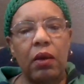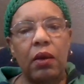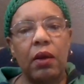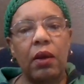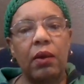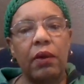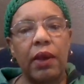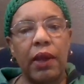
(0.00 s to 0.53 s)

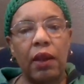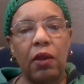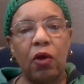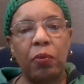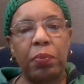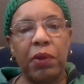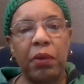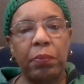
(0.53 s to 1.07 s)
Oh, hello,
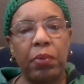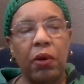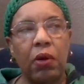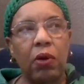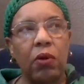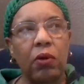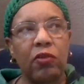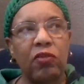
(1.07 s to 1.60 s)

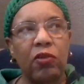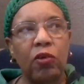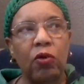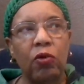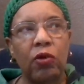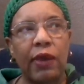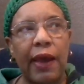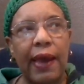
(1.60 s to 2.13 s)
people. It's a
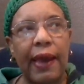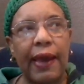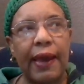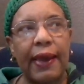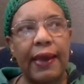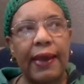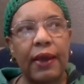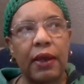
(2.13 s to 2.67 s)
new
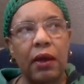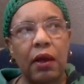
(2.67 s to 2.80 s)
day.